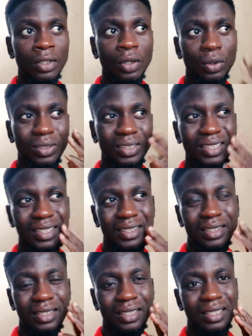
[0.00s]
on
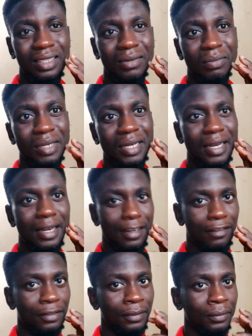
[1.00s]
that by half.